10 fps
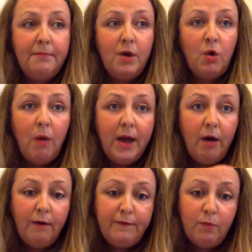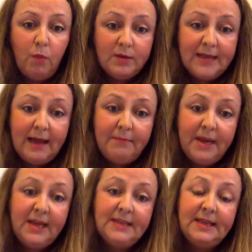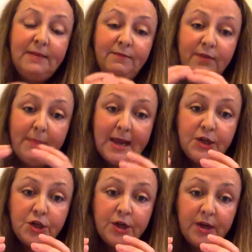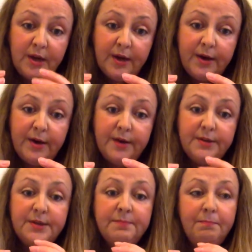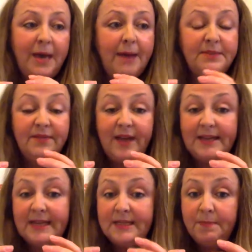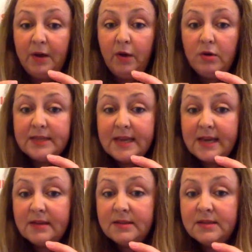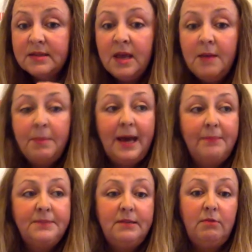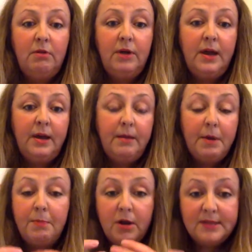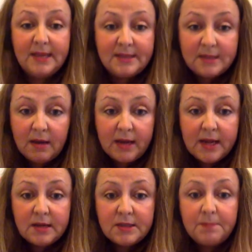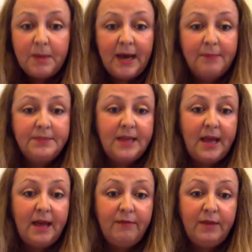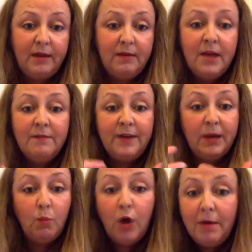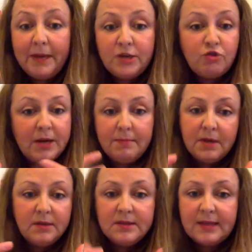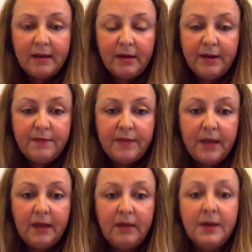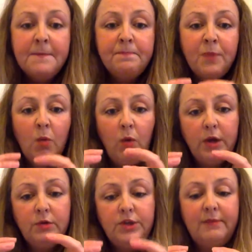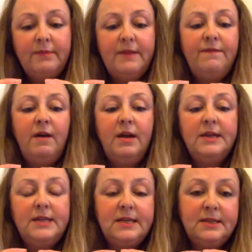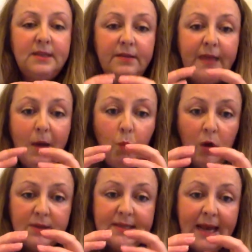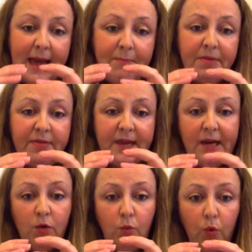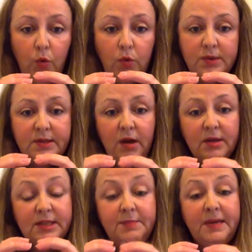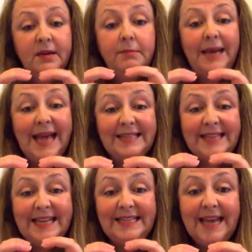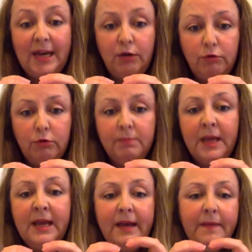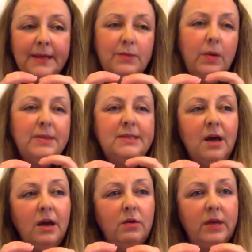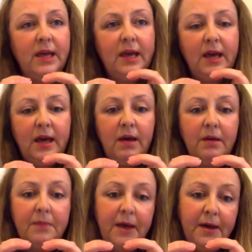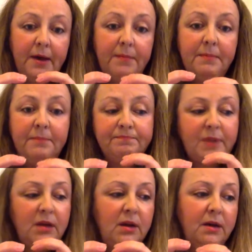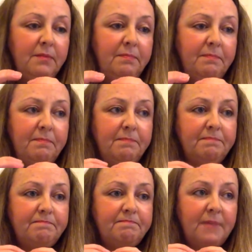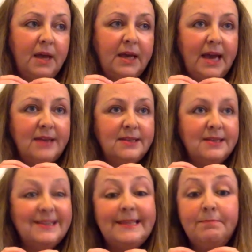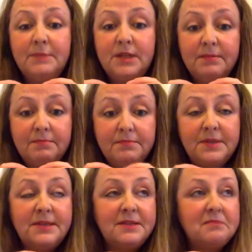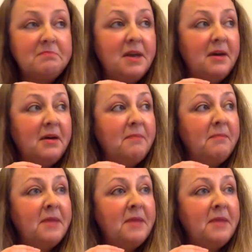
quite often what's happening is inflammation occurs. Perhaps they've had antibiotics, perhaps they're on a processed diet, perhaps they're having flea and worming treatments, that kind of thing. What you'll generally find is that that one cell epithelial wall starts to become less integral, and that's where we start looking at I guess symptoms. I